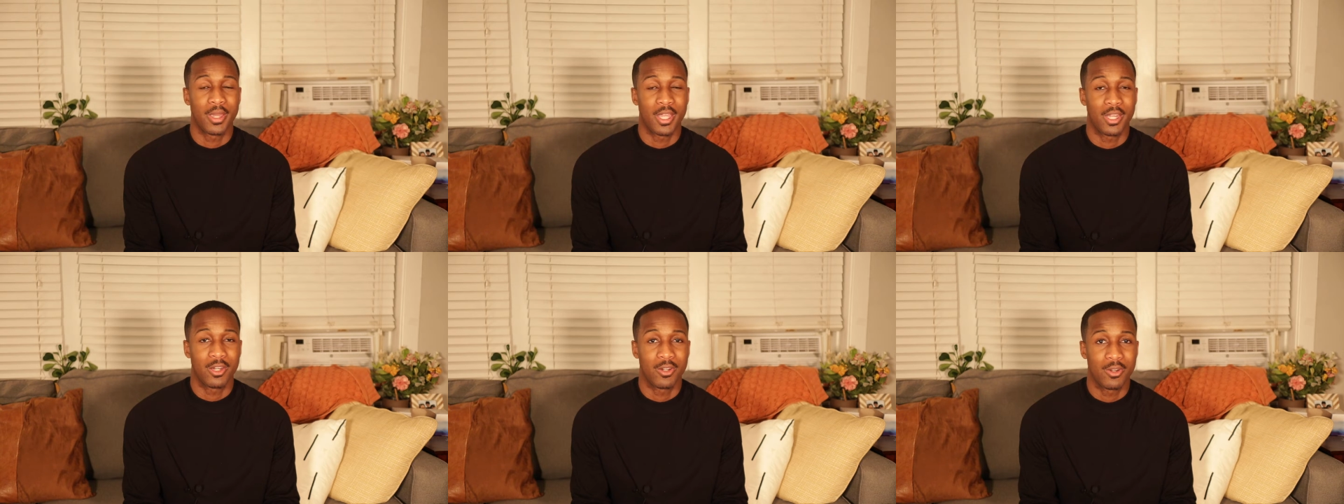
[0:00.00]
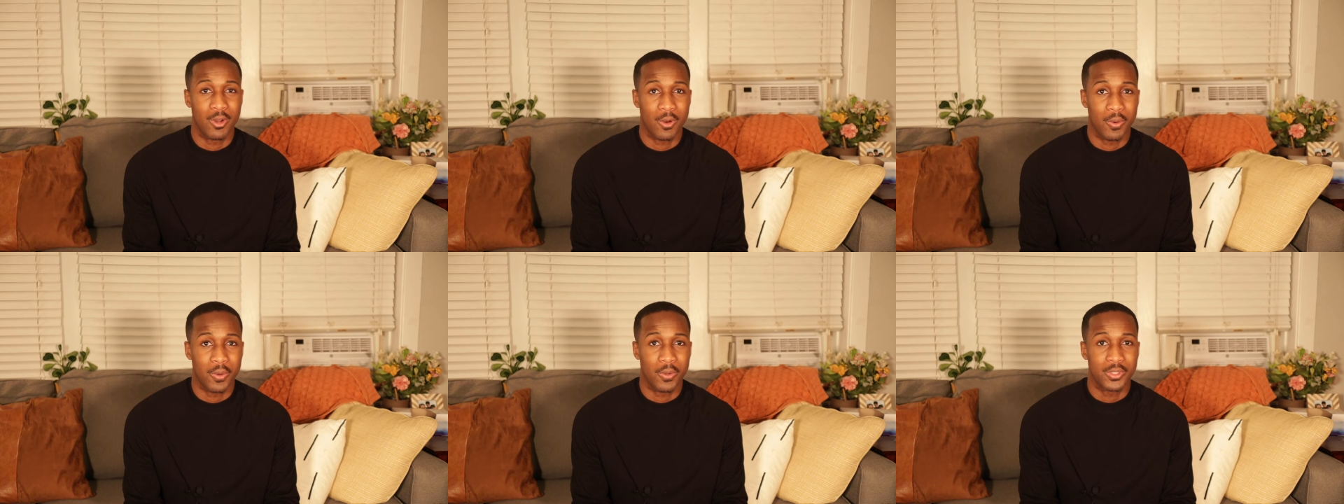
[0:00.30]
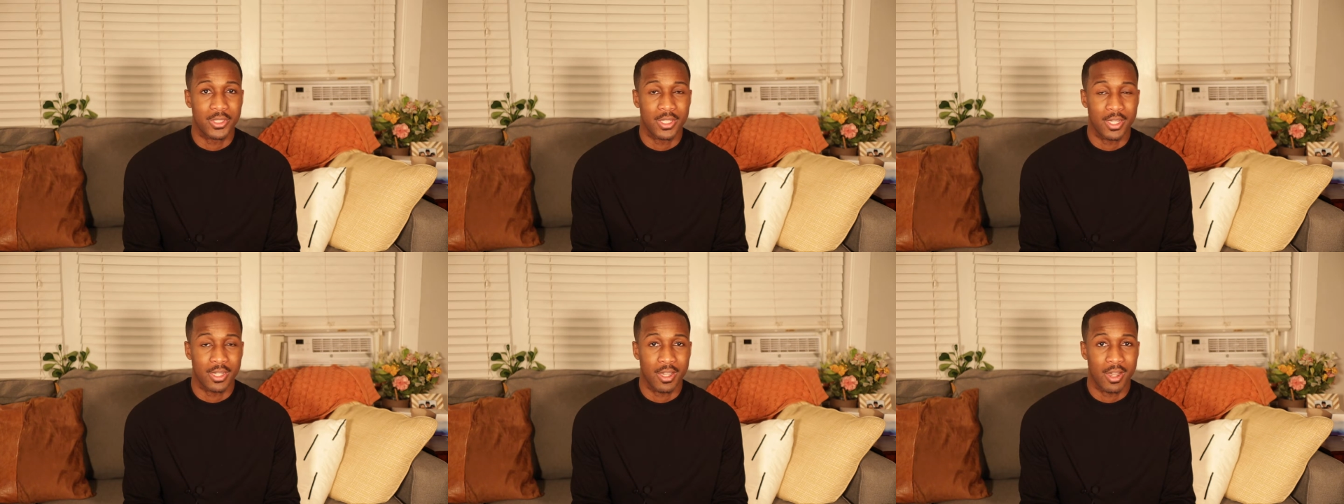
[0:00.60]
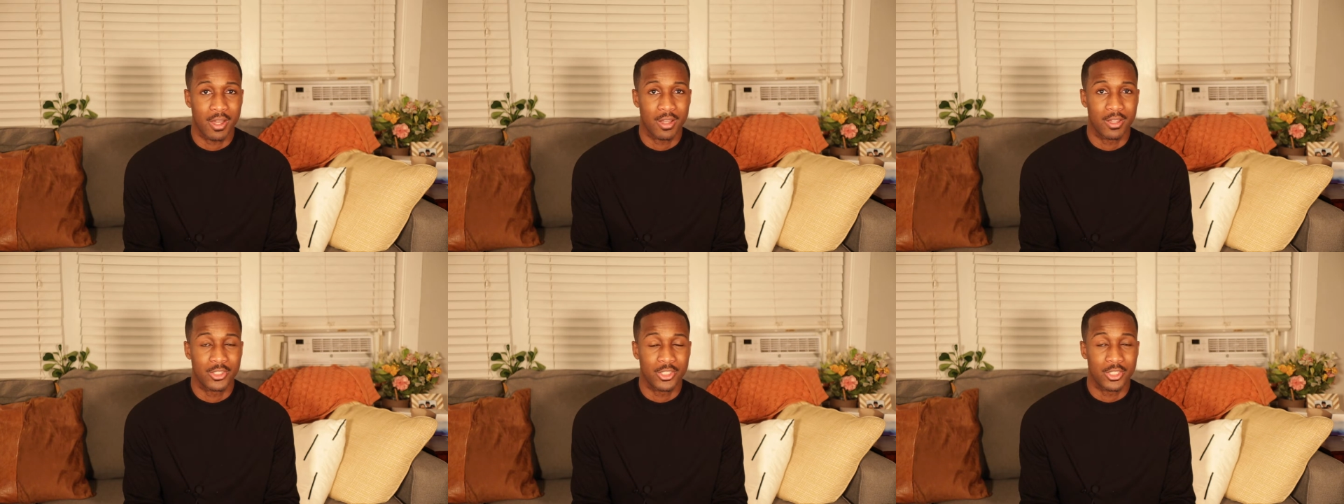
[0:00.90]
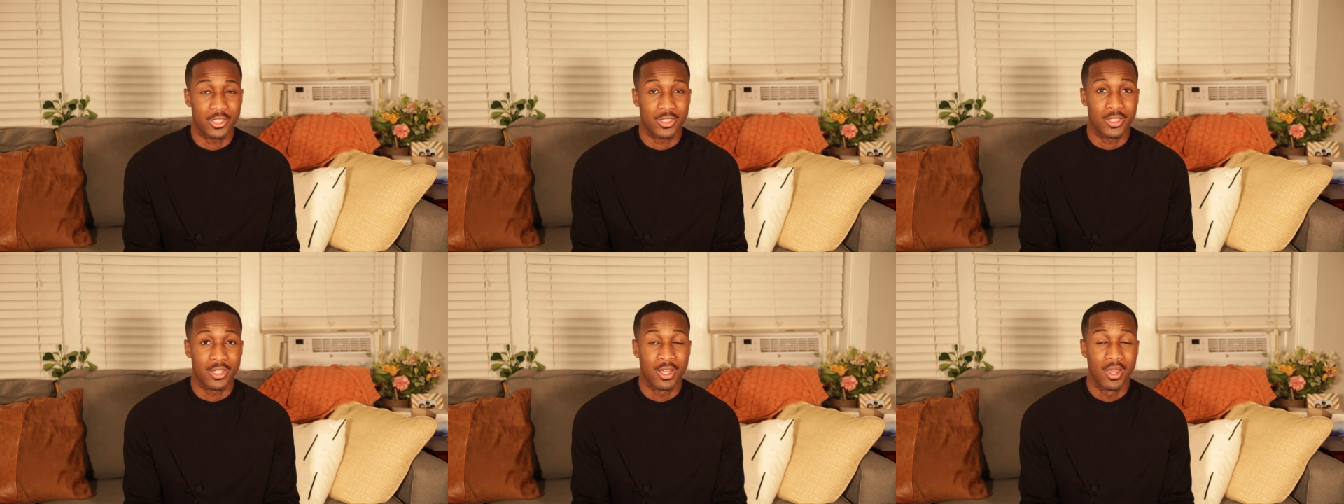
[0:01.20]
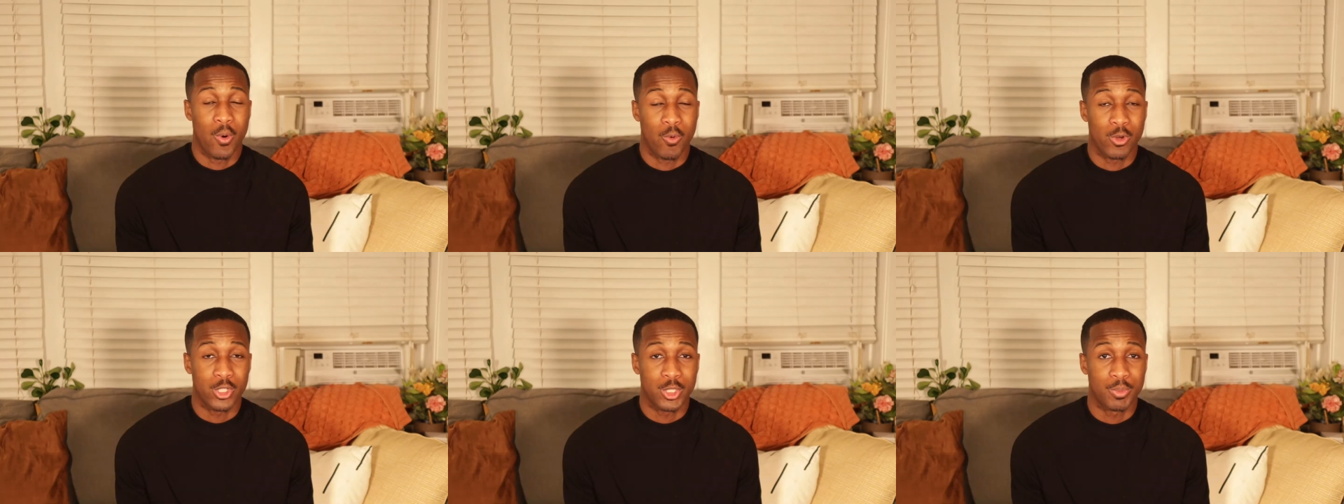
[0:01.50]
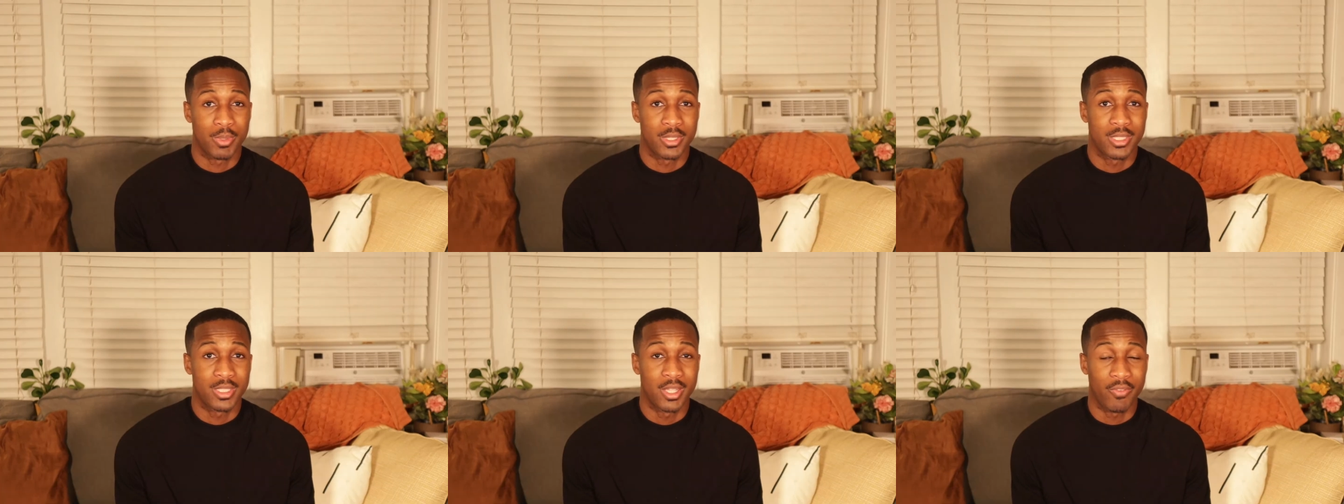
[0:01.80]
a neuropsychologist. What we're
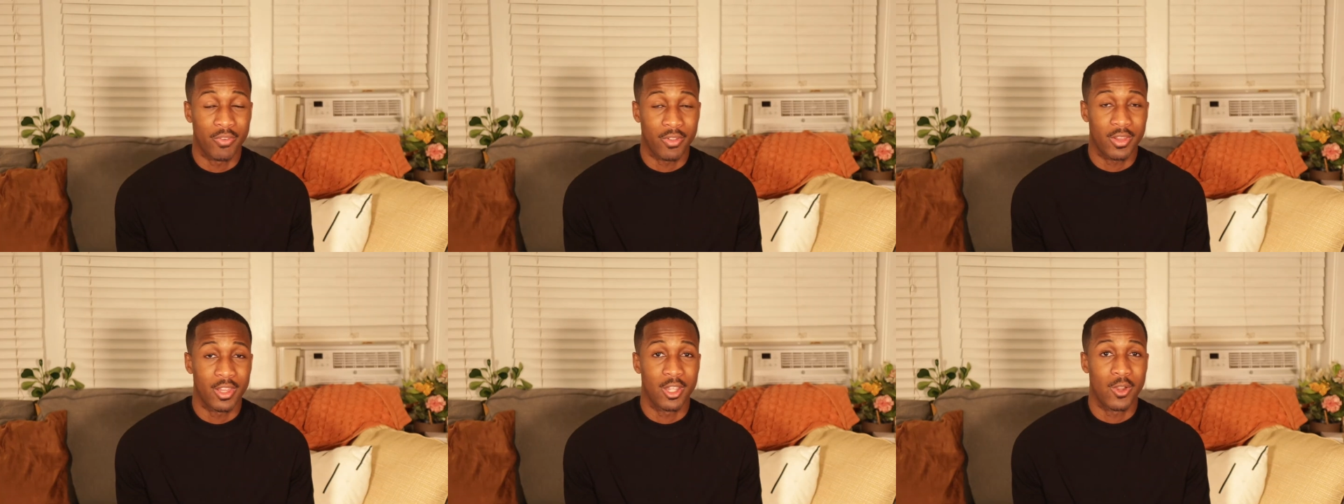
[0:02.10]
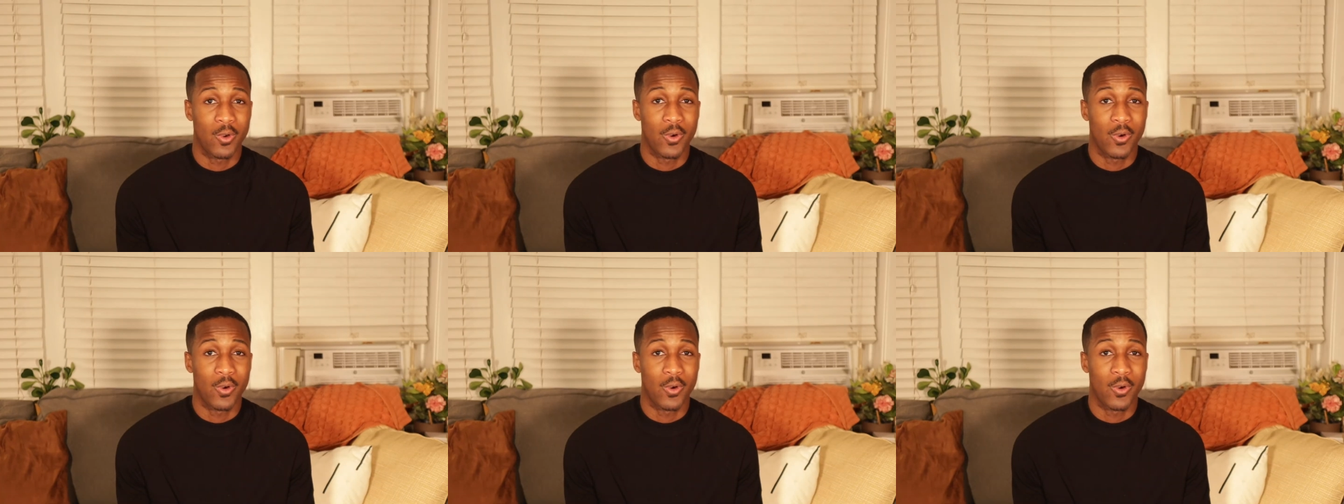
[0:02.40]
specifically